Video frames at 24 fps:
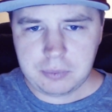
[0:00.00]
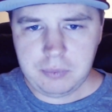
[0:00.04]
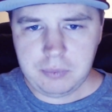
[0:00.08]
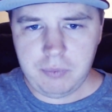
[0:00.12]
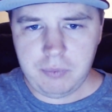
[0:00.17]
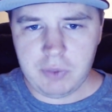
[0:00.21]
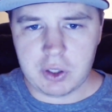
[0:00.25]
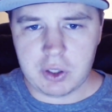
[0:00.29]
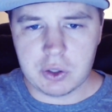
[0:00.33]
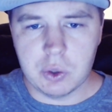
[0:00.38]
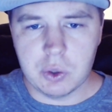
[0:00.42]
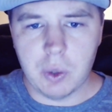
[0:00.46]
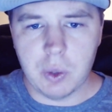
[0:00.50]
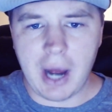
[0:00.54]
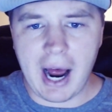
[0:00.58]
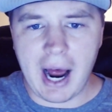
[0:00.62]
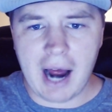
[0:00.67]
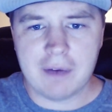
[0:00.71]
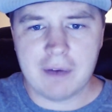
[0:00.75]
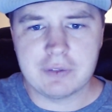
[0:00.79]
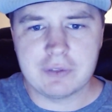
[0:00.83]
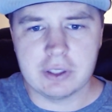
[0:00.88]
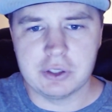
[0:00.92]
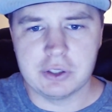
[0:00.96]
you
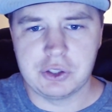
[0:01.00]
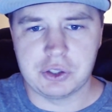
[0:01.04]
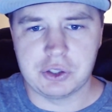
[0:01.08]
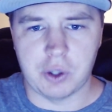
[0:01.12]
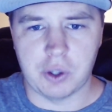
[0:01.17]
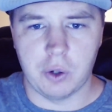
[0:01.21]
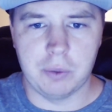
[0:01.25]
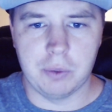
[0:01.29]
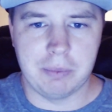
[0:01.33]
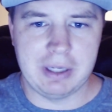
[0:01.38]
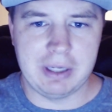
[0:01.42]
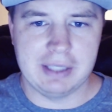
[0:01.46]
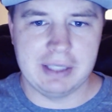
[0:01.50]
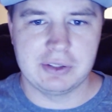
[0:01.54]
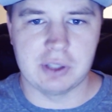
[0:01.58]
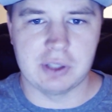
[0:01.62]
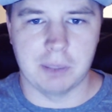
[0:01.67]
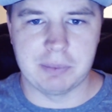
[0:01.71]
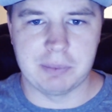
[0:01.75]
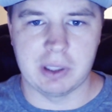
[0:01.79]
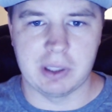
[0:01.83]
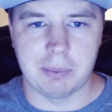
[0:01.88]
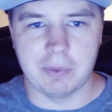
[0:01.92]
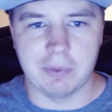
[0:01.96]
have to show me
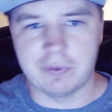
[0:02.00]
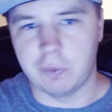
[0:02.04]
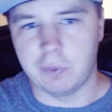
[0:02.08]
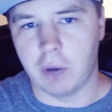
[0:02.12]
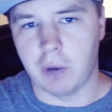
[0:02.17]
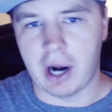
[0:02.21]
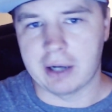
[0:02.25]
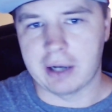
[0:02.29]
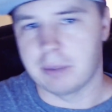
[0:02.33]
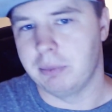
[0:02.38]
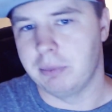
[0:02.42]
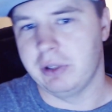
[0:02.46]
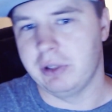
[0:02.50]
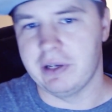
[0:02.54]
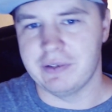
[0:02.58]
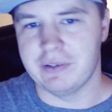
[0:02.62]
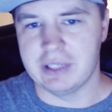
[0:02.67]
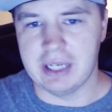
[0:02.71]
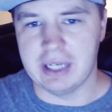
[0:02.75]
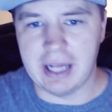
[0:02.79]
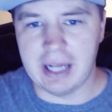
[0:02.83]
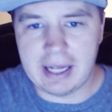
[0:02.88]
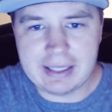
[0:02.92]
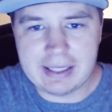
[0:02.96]
something before I can believe
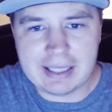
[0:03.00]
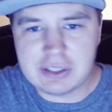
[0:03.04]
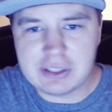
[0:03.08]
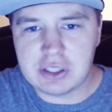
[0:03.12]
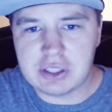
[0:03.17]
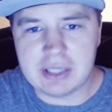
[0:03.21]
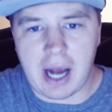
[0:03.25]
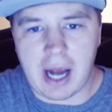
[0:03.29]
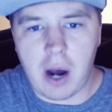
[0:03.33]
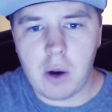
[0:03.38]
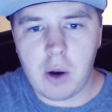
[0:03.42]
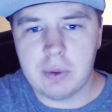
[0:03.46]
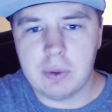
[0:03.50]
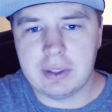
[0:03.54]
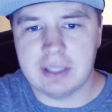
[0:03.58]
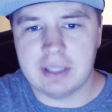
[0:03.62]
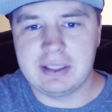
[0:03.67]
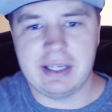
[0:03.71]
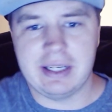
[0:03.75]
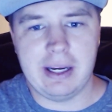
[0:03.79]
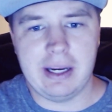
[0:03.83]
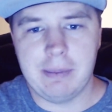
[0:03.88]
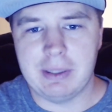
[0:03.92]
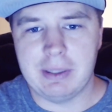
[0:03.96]
it. That's just how the
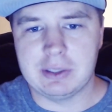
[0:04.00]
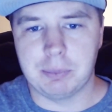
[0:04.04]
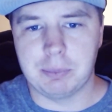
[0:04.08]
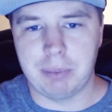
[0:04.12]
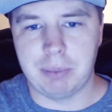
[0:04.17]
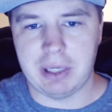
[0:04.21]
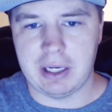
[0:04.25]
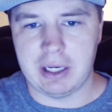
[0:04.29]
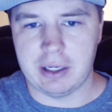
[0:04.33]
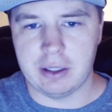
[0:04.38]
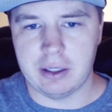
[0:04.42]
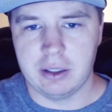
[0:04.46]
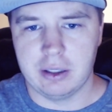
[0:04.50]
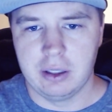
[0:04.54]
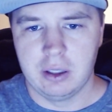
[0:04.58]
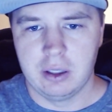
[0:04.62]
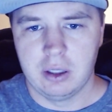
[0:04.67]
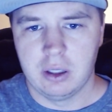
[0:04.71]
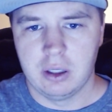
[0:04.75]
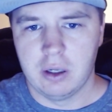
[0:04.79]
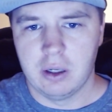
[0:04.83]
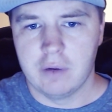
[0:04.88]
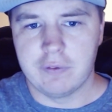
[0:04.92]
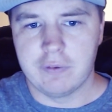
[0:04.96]
team has been
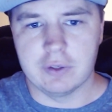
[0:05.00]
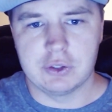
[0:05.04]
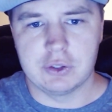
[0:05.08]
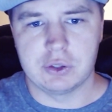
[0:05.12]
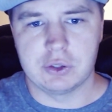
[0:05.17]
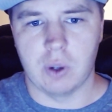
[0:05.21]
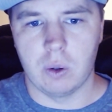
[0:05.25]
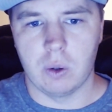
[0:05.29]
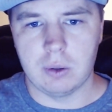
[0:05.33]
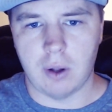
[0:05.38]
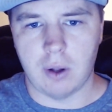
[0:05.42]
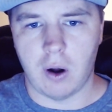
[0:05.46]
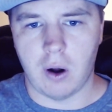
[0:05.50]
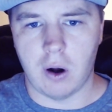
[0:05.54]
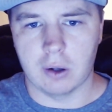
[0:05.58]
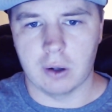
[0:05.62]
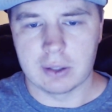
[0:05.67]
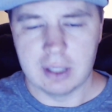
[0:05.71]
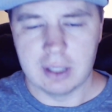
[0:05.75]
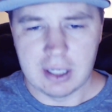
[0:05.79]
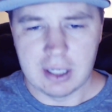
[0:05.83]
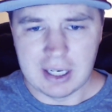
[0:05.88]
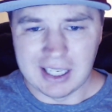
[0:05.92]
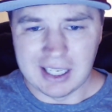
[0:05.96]
for so long
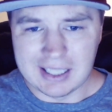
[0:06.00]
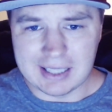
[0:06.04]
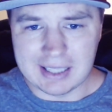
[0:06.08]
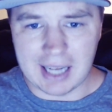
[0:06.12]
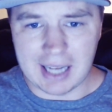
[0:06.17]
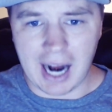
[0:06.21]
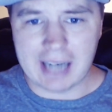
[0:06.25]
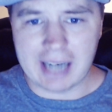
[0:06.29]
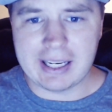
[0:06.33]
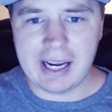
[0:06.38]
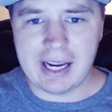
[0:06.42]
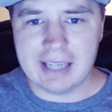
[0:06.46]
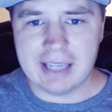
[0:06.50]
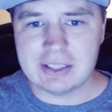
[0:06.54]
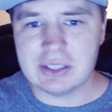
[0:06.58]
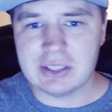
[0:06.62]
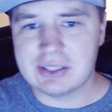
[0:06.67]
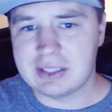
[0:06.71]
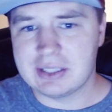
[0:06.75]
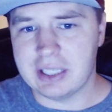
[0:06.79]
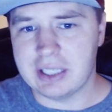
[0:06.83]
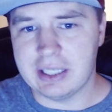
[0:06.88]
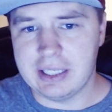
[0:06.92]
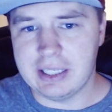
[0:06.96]
that I can't just
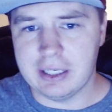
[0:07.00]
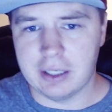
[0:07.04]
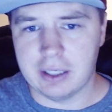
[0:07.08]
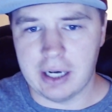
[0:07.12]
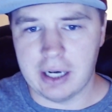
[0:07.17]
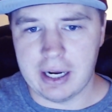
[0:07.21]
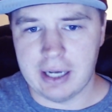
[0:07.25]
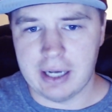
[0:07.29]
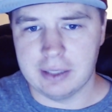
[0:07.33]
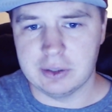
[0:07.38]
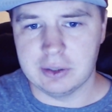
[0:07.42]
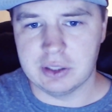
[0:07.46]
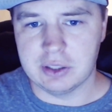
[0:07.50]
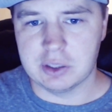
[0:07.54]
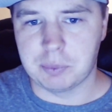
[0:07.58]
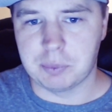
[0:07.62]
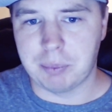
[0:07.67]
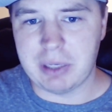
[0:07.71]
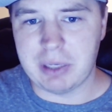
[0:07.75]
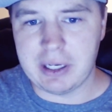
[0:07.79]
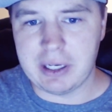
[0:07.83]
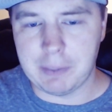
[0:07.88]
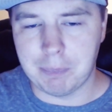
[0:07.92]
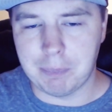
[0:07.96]
sit here and just
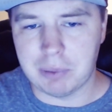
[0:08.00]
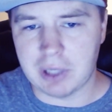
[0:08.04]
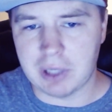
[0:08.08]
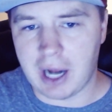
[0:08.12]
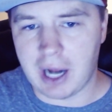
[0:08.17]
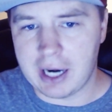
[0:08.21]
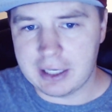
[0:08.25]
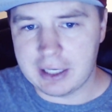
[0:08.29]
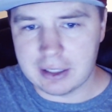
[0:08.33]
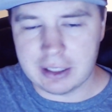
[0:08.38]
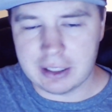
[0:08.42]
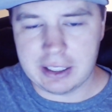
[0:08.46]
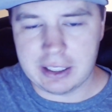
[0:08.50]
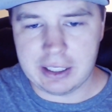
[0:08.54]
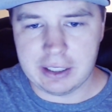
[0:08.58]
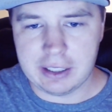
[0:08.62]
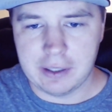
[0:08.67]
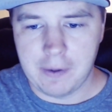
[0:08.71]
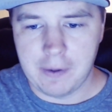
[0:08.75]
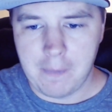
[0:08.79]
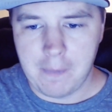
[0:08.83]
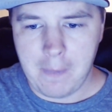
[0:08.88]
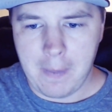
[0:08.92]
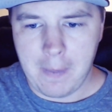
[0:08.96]
be blindly
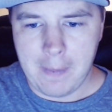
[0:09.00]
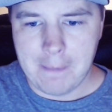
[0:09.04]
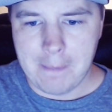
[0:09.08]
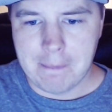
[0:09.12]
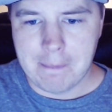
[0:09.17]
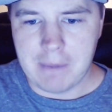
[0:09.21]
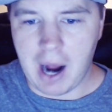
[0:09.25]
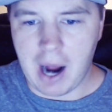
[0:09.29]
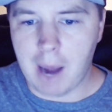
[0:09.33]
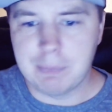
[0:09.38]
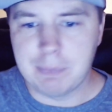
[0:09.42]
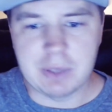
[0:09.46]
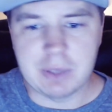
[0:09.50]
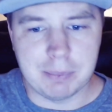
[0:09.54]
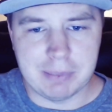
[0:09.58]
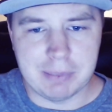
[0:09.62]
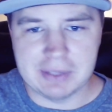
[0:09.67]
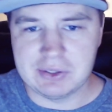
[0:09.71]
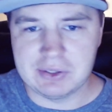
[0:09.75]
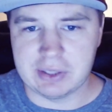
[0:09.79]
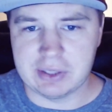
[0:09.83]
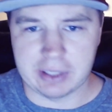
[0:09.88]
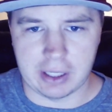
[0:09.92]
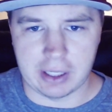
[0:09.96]

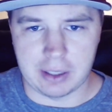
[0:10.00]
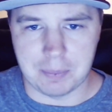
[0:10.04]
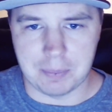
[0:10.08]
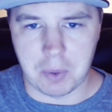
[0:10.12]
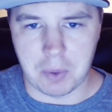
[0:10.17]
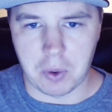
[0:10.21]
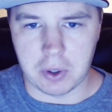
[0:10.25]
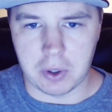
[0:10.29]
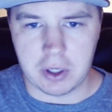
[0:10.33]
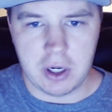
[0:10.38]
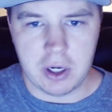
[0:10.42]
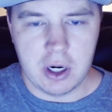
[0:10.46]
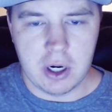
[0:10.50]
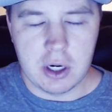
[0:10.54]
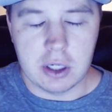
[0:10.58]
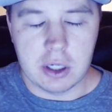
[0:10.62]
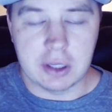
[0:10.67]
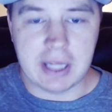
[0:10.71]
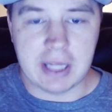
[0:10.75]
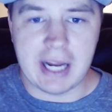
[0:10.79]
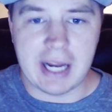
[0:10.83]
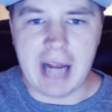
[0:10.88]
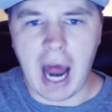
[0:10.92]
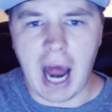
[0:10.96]
optimistic anymore.
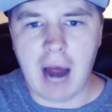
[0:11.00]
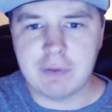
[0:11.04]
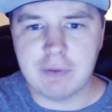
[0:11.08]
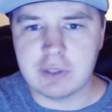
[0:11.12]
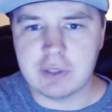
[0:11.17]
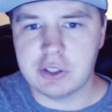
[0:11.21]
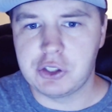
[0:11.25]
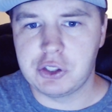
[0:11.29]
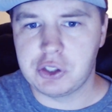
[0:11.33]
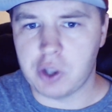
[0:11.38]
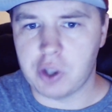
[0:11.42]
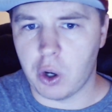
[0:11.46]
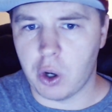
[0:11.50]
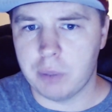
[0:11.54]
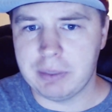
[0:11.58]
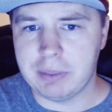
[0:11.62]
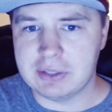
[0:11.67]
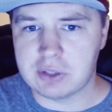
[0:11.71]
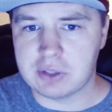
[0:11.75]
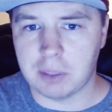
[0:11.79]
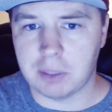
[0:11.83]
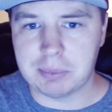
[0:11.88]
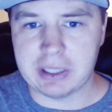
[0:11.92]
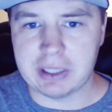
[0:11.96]
They have to show me
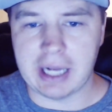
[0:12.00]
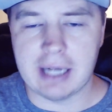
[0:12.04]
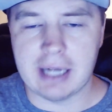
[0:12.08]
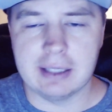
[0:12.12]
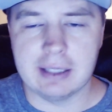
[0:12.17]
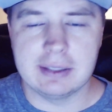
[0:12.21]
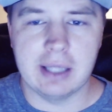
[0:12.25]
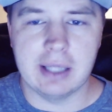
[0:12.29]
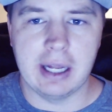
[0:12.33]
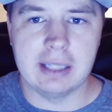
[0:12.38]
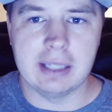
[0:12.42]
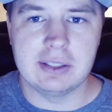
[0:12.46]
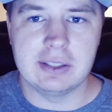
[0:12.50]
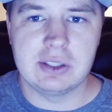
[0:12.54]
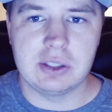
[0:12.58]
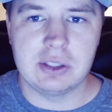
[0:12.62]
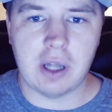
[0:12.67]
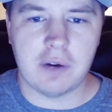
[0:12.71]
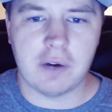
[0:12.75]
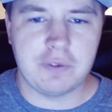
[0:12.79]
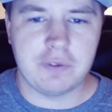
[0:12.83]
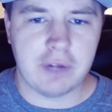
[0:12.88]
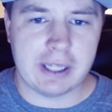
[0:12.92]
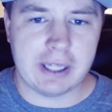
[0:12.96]
something, and
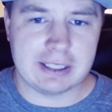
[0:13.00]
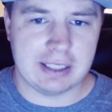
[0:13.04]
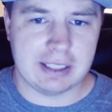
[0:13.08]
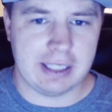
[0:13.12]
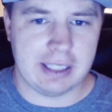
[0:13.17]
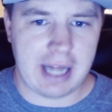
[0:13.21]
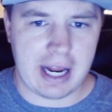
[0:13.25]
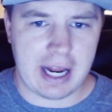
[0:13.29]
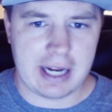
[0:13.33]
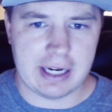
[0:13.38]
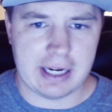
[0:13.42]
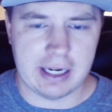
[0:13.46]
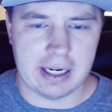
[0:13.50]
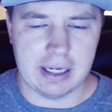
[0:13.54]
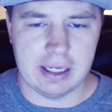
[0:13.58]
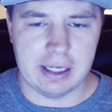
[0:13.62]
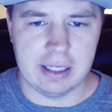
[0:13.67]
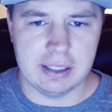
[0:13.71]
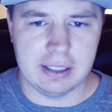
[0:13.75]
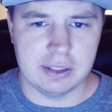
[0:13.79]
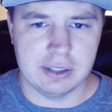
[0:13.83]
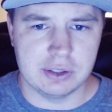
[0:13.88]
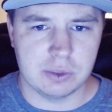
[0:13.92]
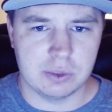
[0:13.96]
stuff like today
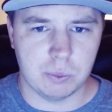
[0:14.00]
is